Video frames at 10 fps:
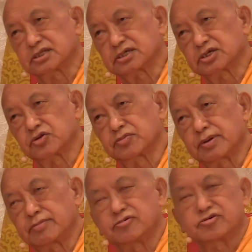
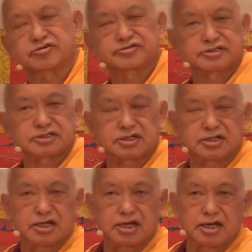Gyalpo
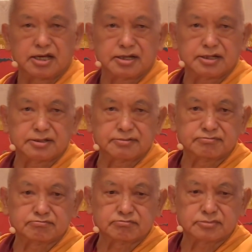monastery,
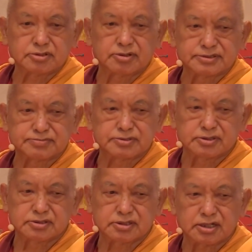was
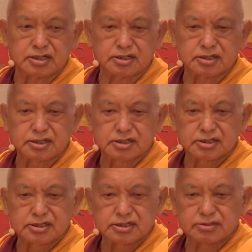built
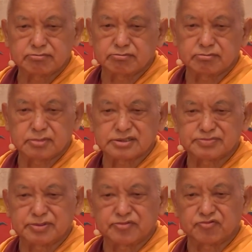
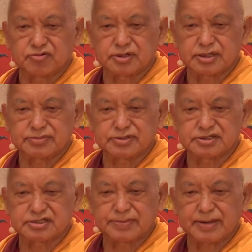much before
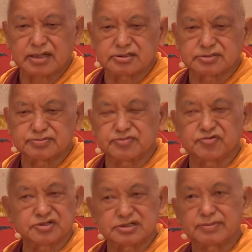even Tibet.
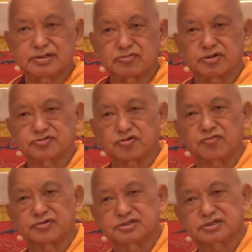Before Tibet was
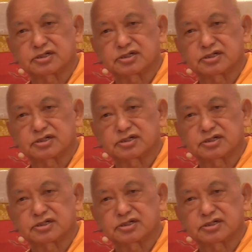over.